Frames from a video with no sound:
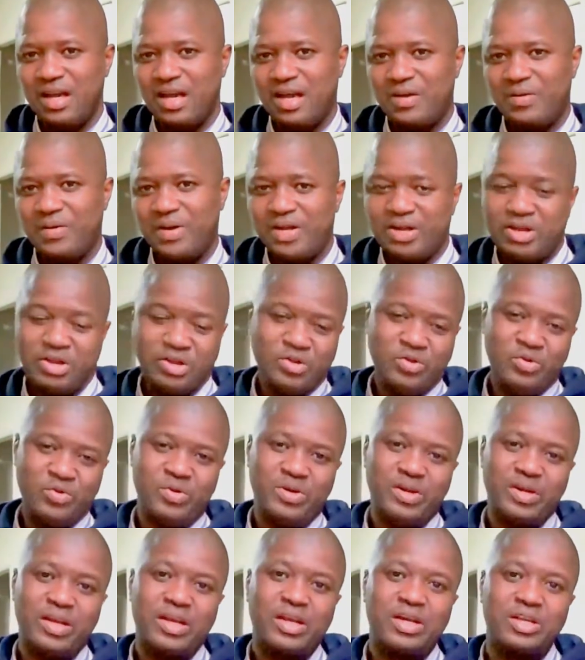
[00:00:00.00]
Our new
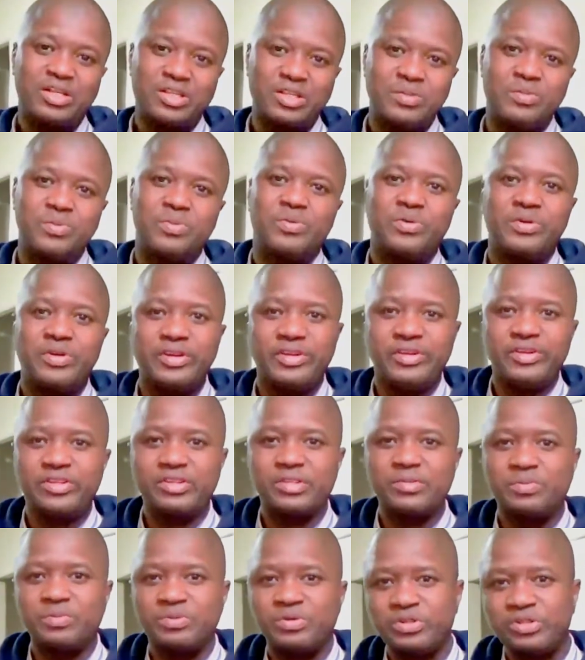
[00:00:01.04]
and
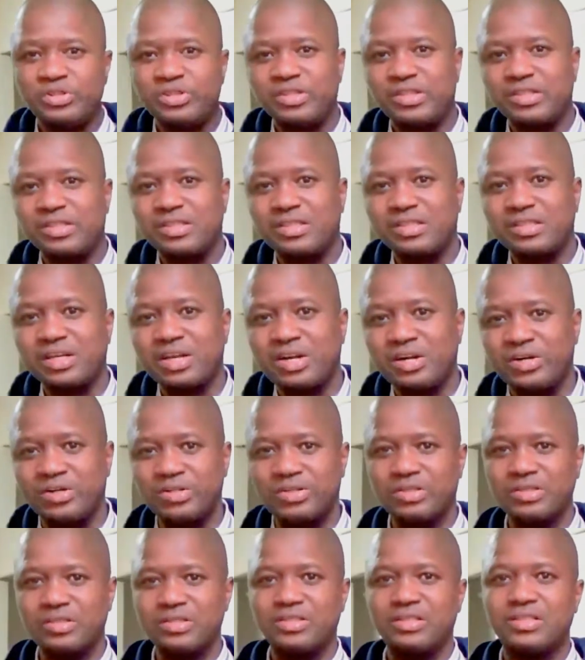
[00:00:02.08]
contemporaneous project is
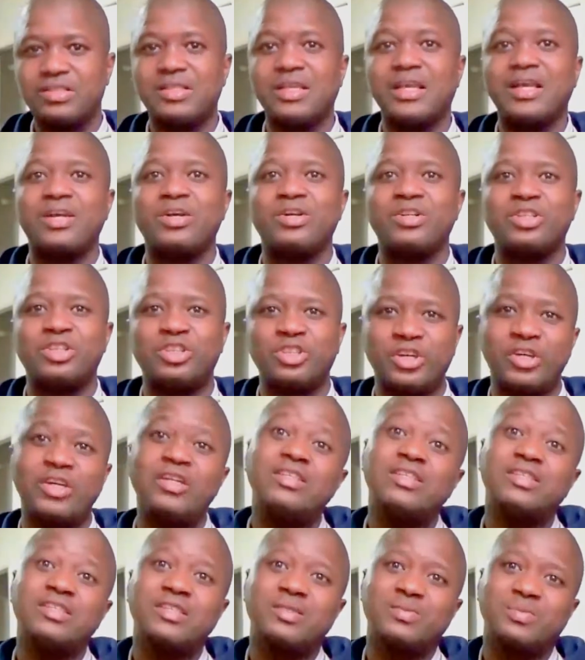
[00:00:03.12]
called the Second
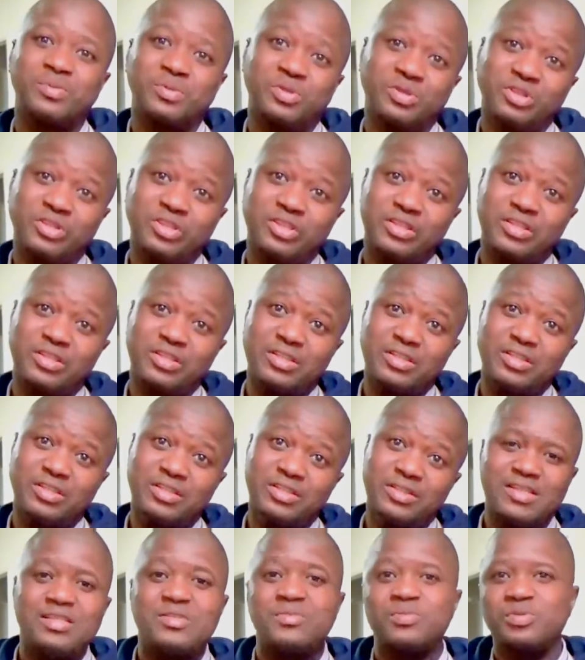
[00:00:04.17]
Chances Project.
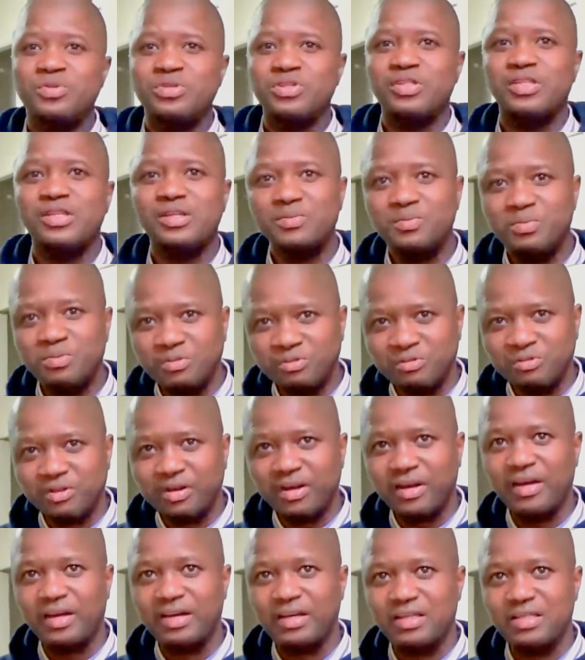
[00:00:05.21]
This project
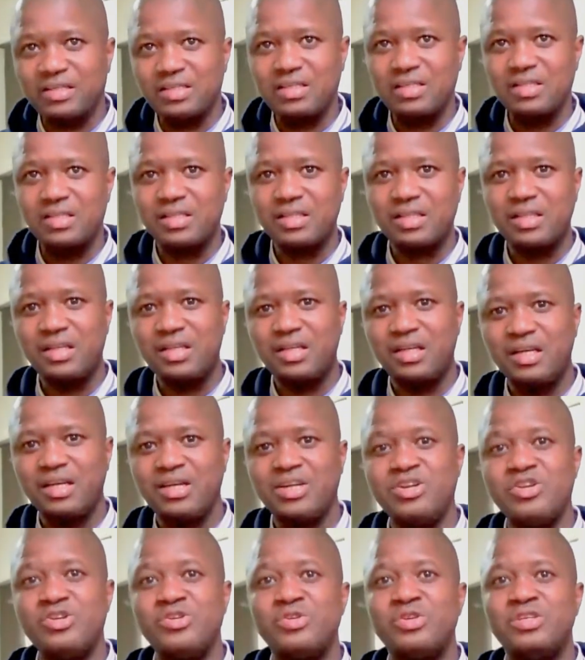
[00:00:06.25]
provides a
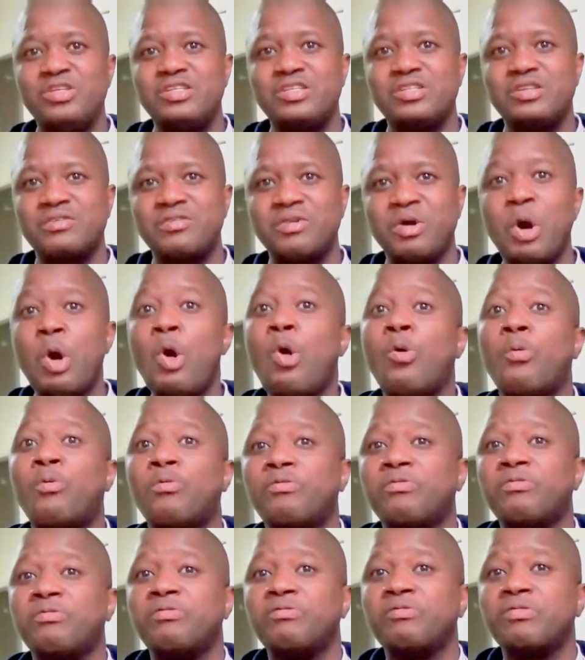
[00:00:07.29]
new lease of hope
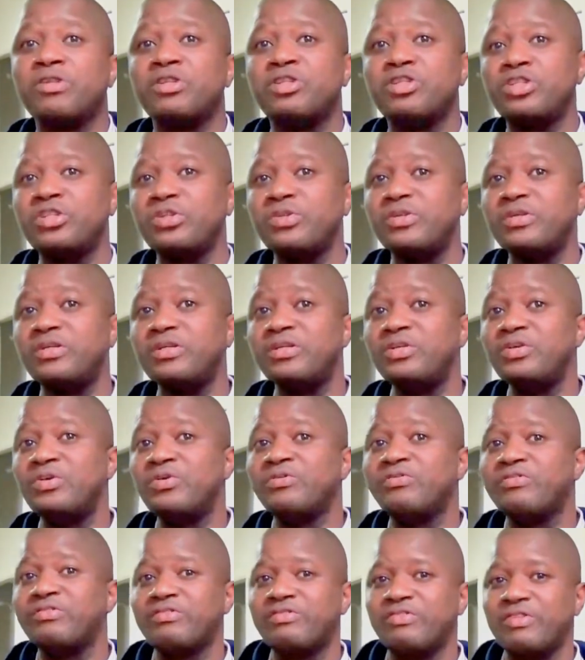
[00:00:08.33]
for children and
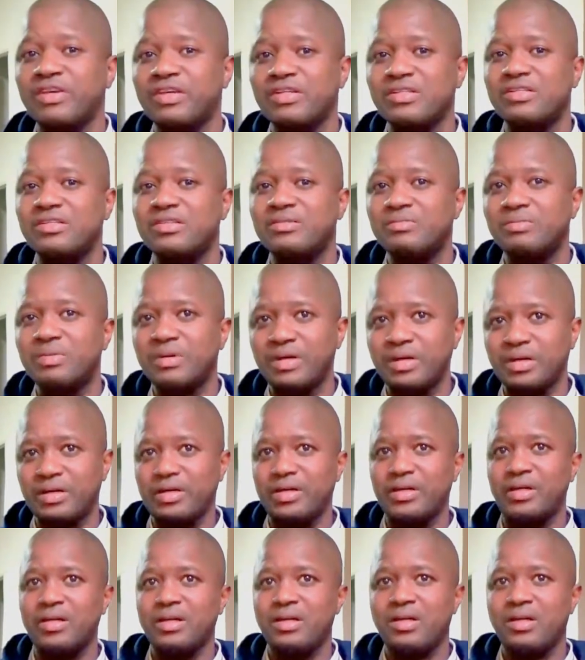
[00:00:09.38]
youth affected by